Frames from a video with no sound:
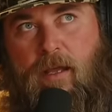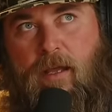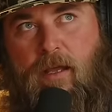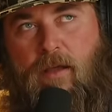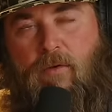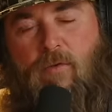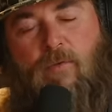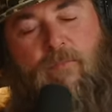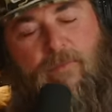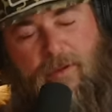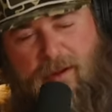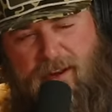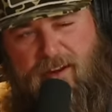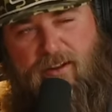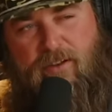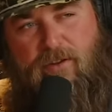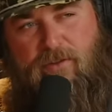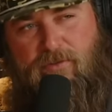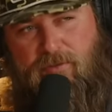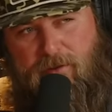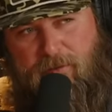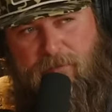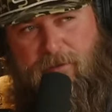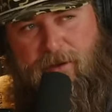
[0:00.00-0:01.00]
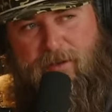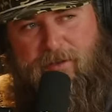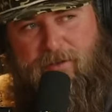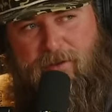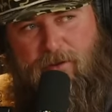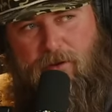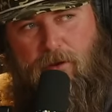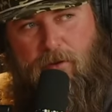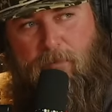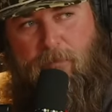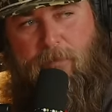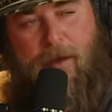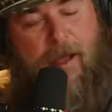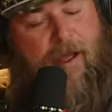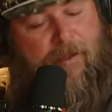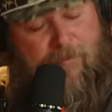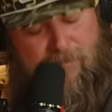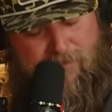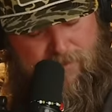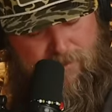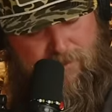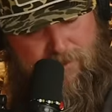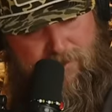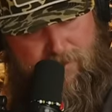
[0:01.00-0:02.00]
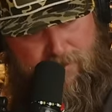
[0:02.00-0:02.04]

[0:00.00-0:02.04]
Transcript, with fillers: we'll probably do a 12 minute talk on my first